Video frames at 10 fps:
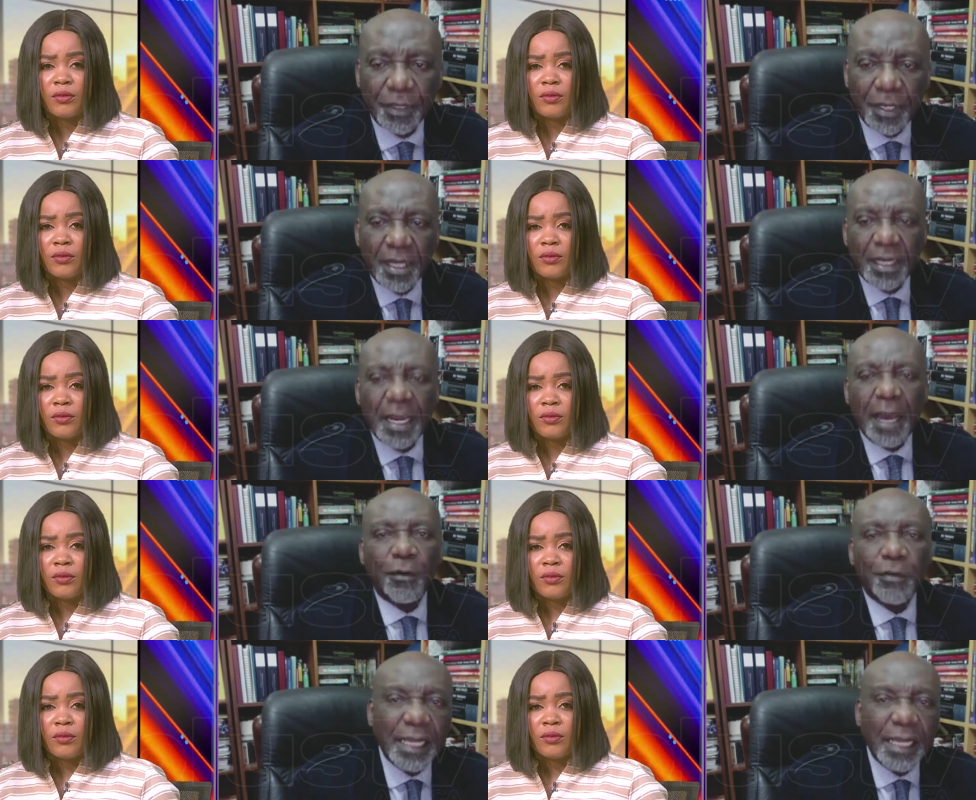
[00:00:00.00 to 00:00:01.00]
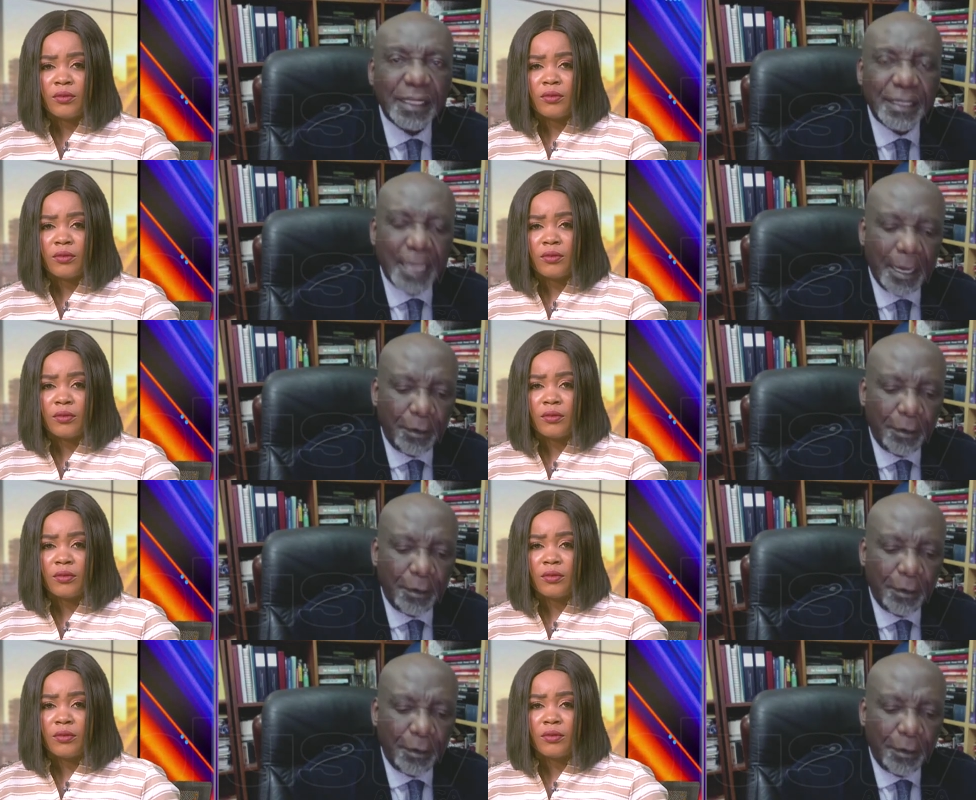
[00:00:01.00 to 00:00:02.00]
Speaker 1: Now, right now,
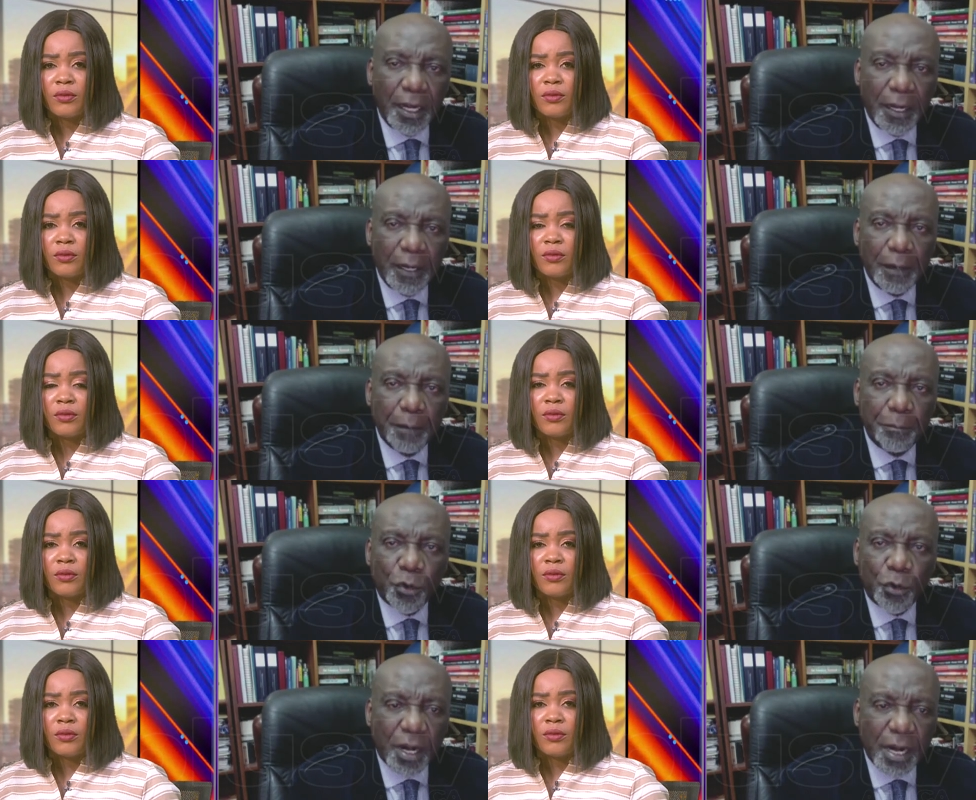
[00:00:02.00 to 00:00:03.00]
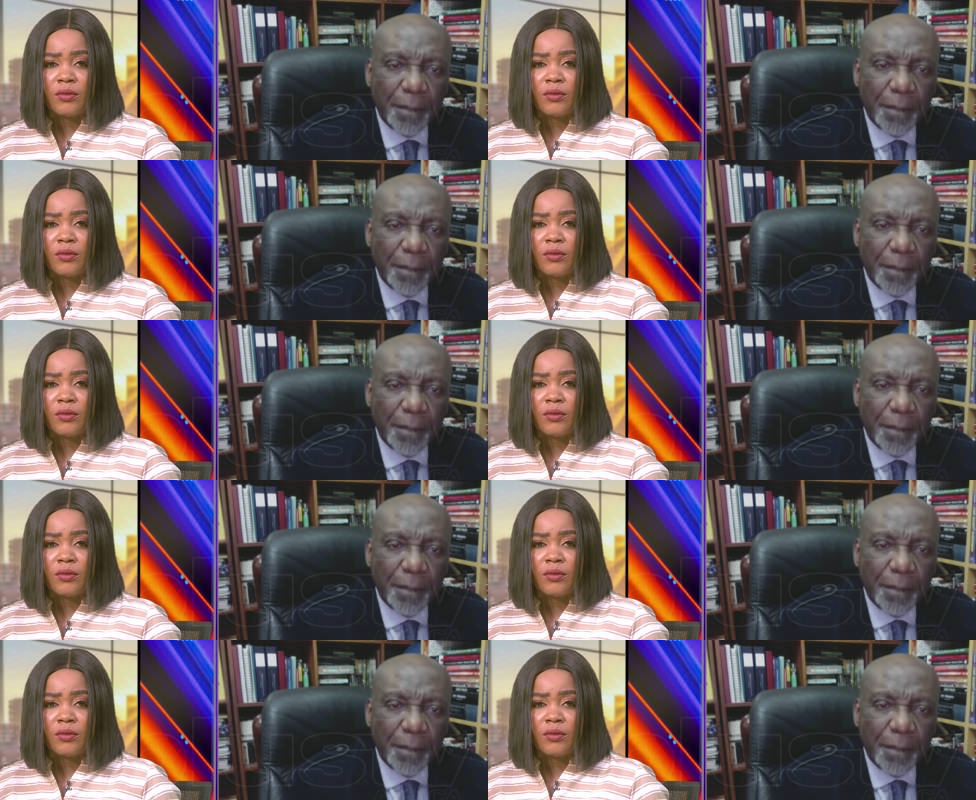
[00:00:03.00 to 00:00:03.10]
uh, Boko Haram